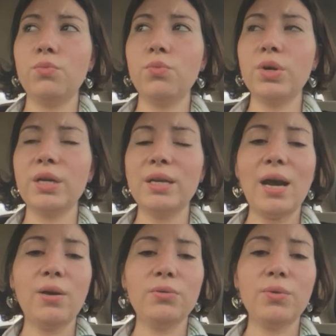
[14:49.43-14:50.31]
work it
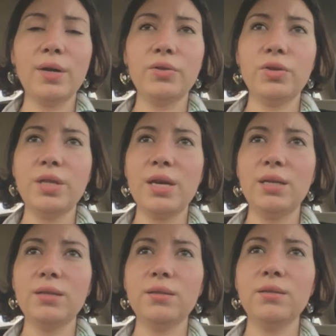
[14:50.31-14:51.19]
out rather
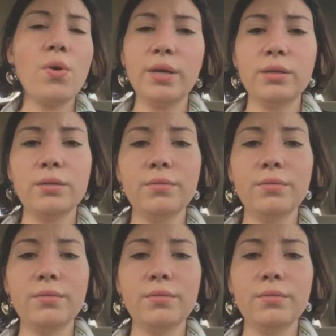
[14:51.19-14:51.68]
than quit.